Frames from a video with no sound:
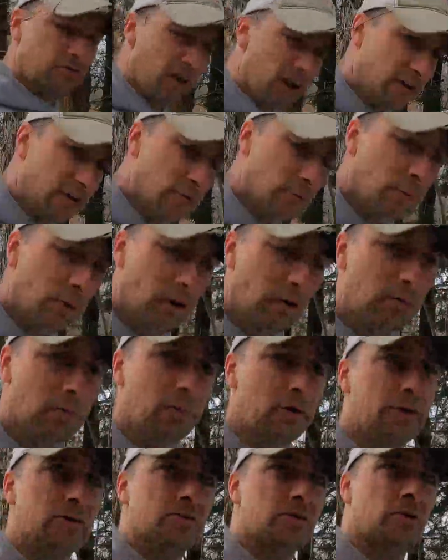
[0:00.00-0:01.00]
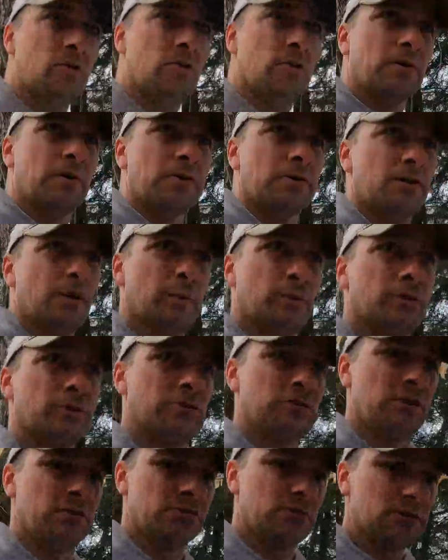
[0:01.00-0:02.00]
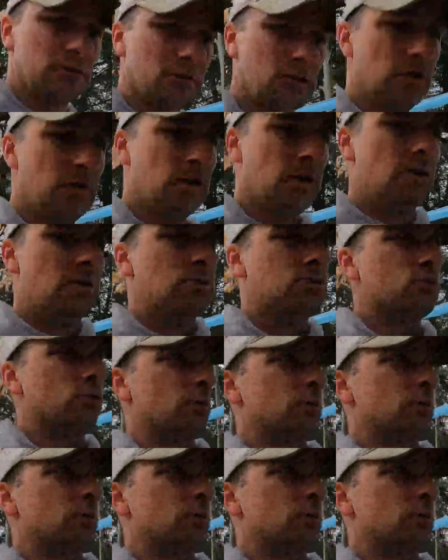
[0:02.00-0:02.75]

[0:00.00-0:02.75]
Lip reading: vacuum pump is on a temperature sensor, so